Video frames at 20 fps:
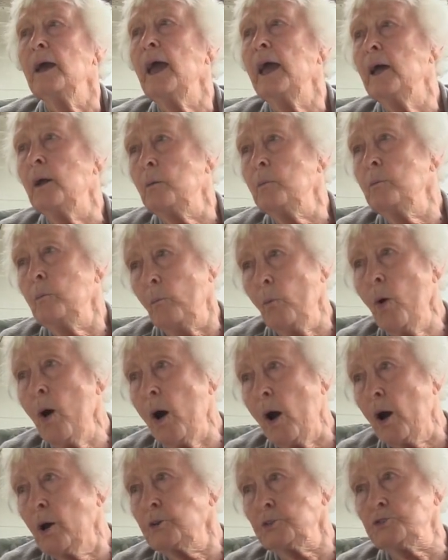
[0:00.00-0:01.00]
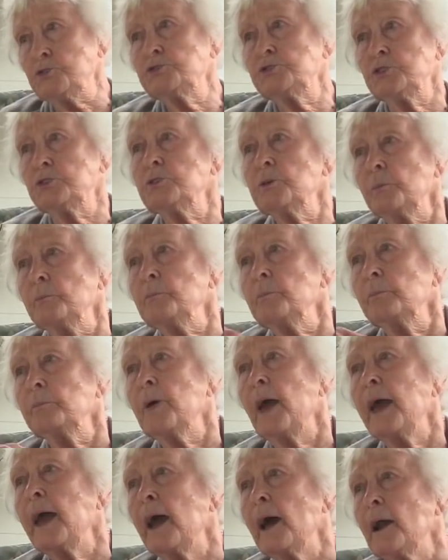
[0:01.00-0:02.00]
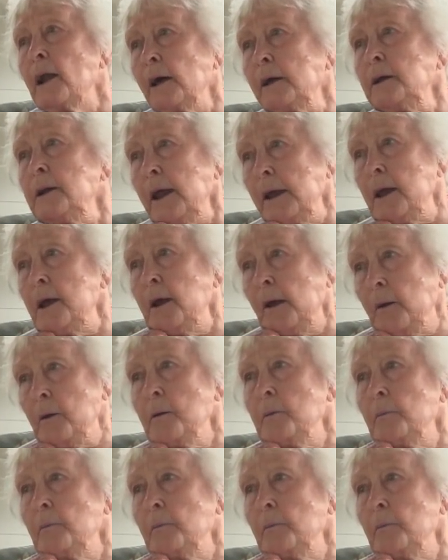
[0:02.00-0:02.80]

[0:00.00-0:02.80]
and watched. Alan did.